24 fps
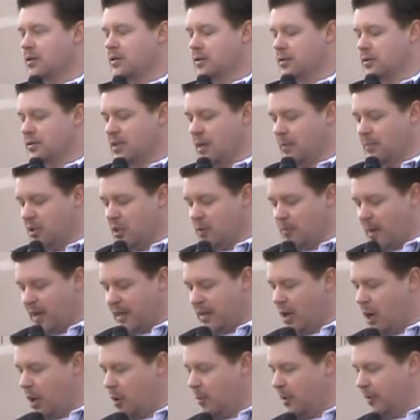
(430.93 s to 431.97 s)
Some of you
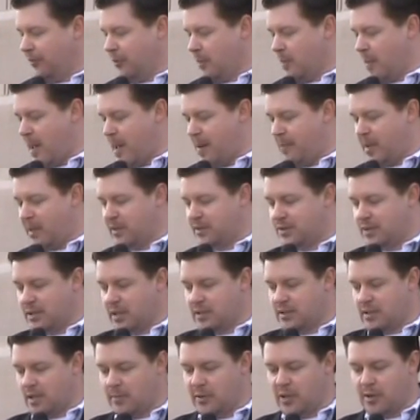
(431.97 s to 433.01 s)
might know me from MNC,
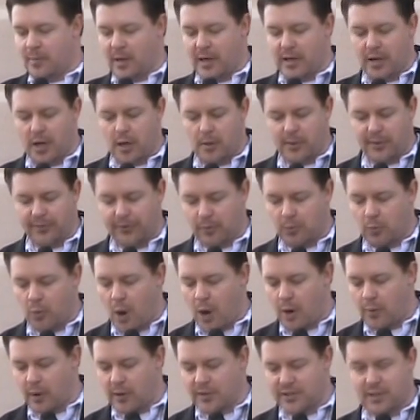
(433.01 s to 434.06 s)
some of you might know me from
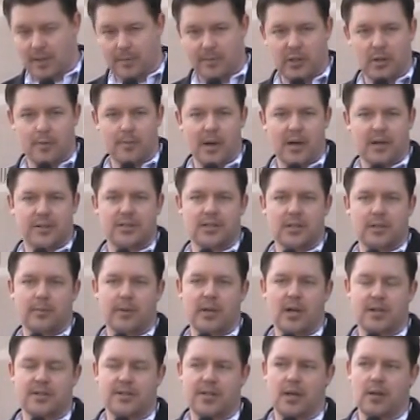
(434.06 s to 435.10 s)
WOWO, some of you might have seen
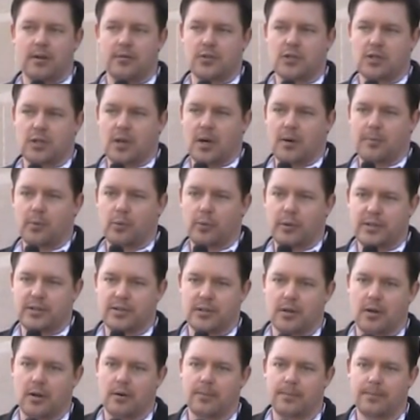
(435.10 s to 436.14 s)
me on television a couple of weeks
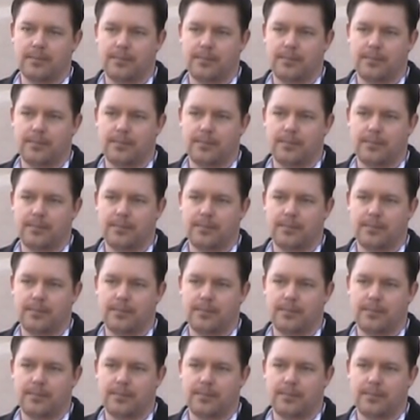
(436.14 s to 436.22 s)
ago.